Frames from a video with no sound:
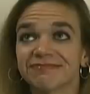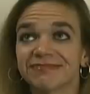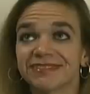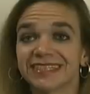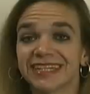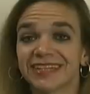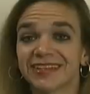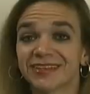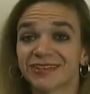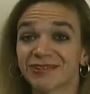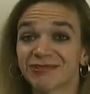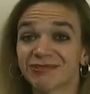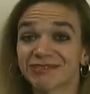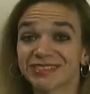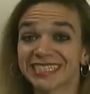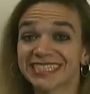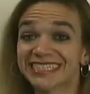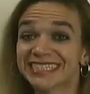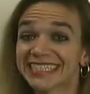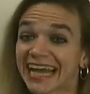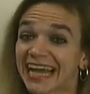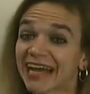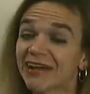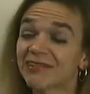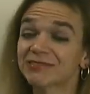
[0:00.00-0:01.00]
yeah, there was a
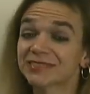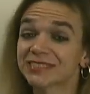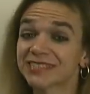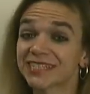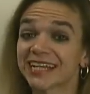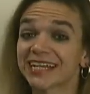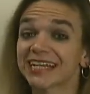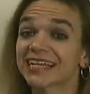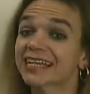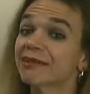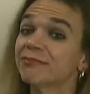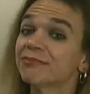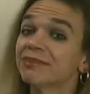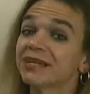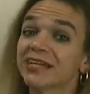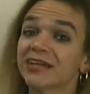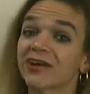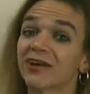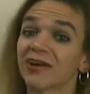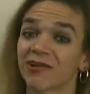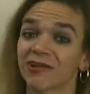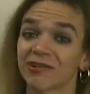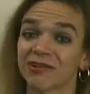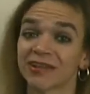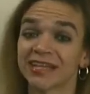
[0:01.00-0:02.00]
downside to
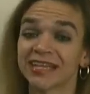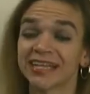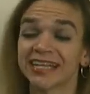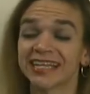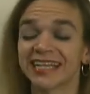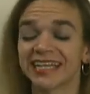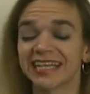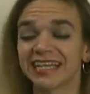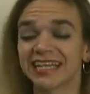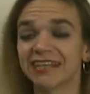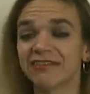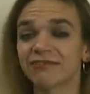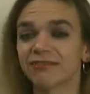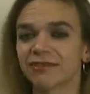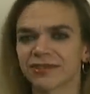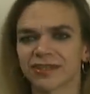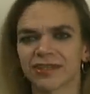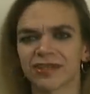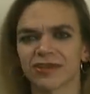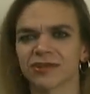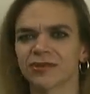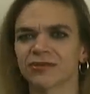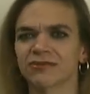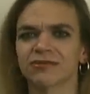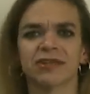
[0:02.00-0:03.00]
BL, even
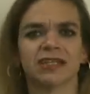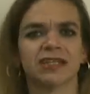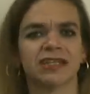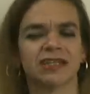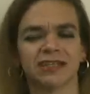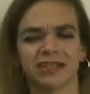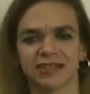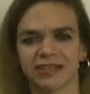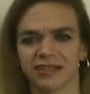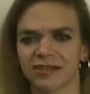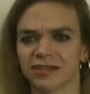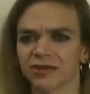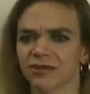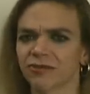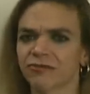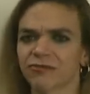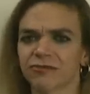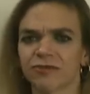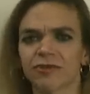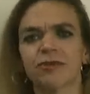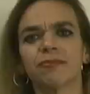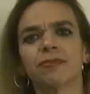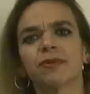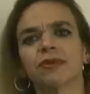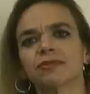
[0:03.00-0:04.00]
though,
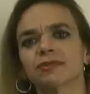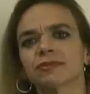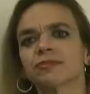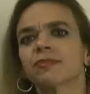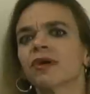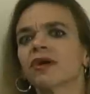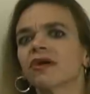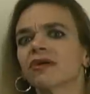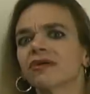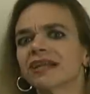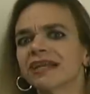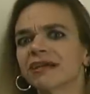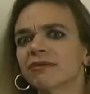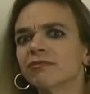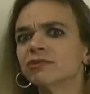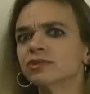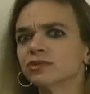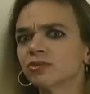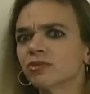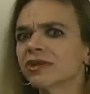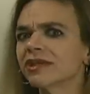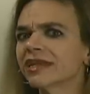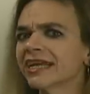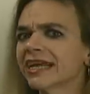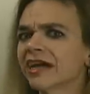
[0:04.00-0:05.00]
for the most part, it
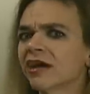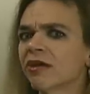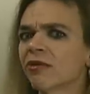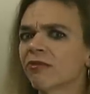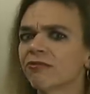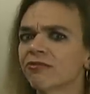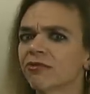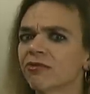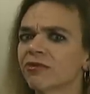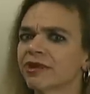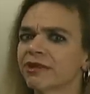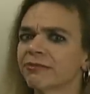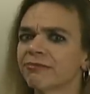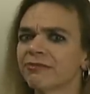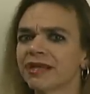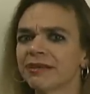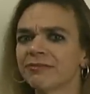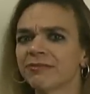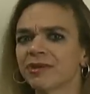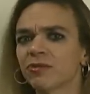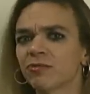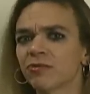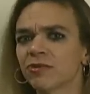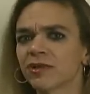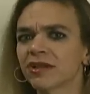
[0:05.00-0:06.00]
was really helpful, and it made
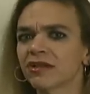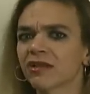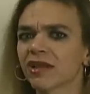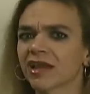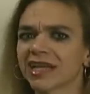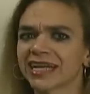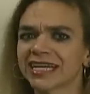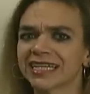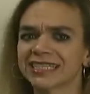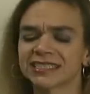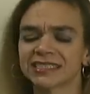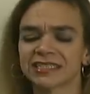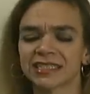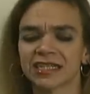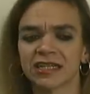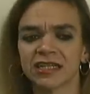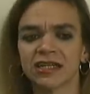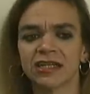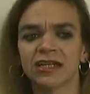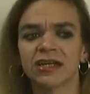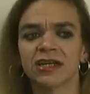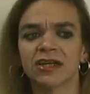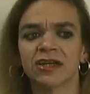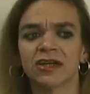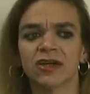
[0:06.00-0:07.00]
me realize
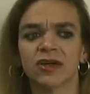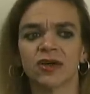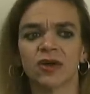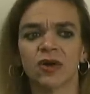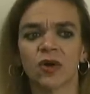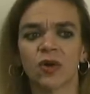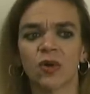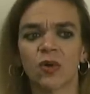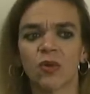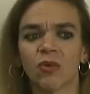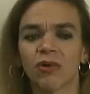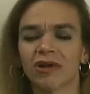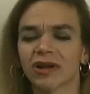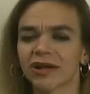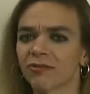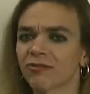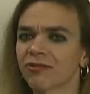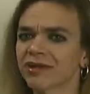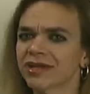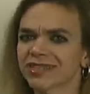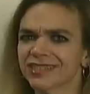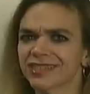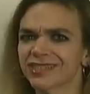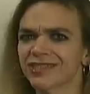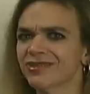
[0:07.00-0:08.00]
what I
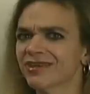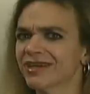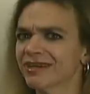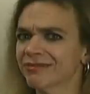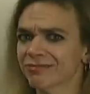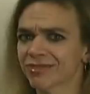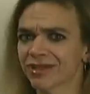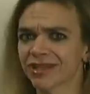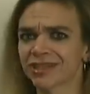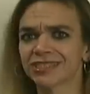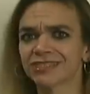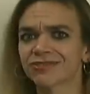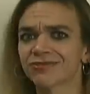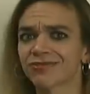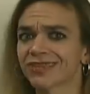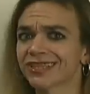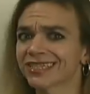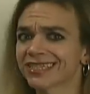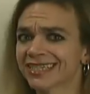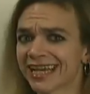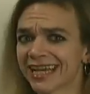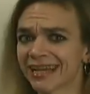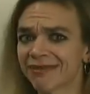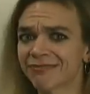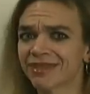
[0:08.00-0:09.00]
want to do. And plus, for the
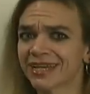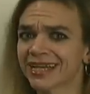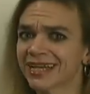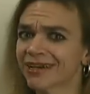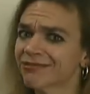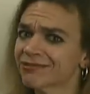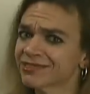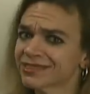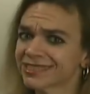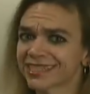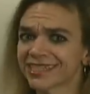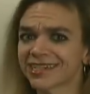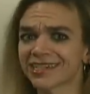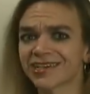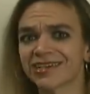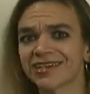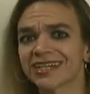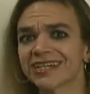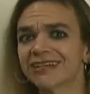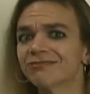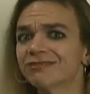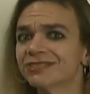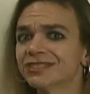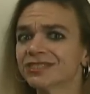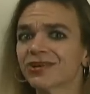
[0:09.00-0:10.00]
time that I was there,
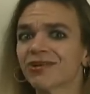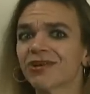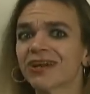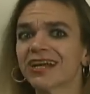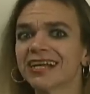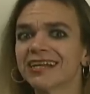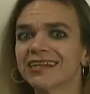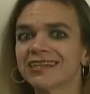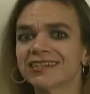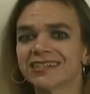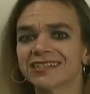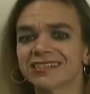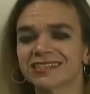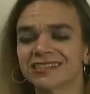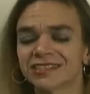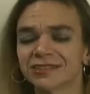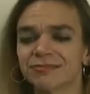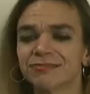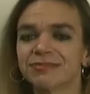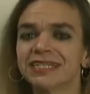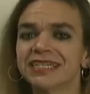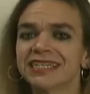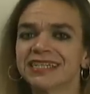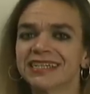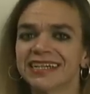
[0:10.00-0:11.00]
it was great to
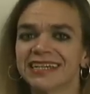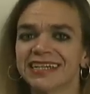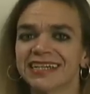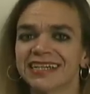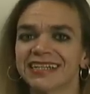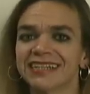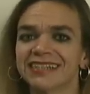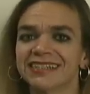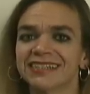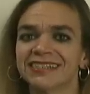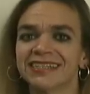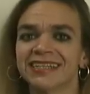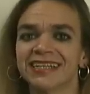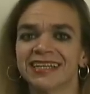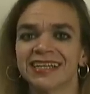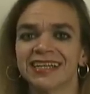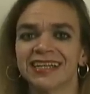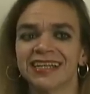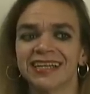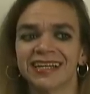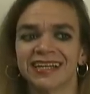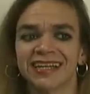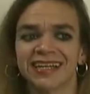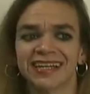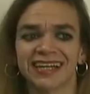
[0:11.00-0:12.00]
be in
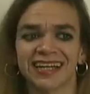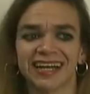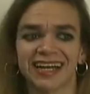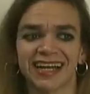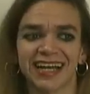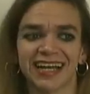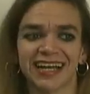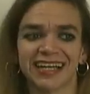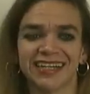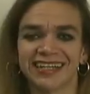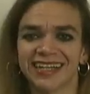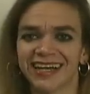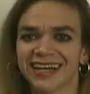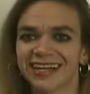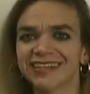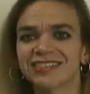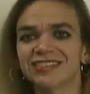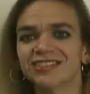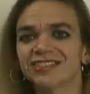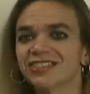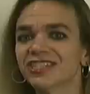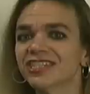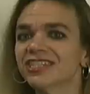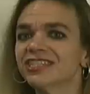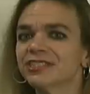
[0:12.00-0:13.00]
a
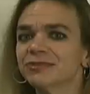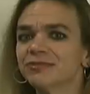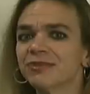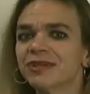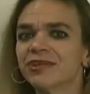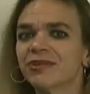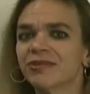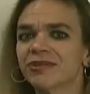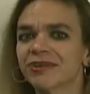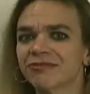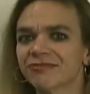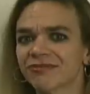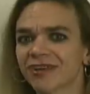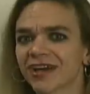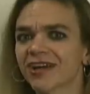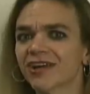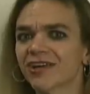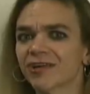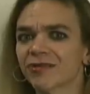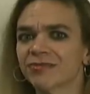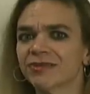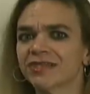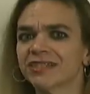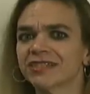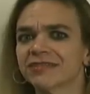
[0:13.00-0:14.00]
non-judgmental
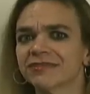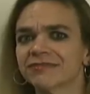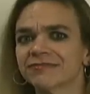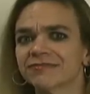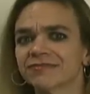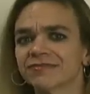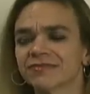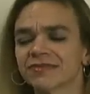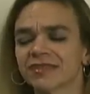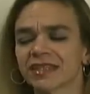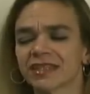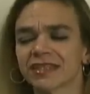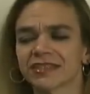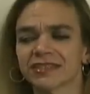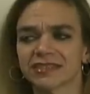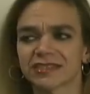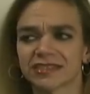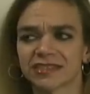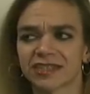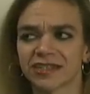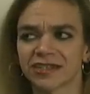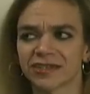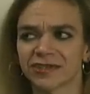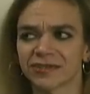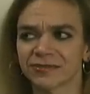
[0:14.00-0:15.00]
environment.
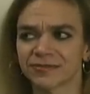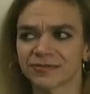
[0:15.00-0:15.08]
So,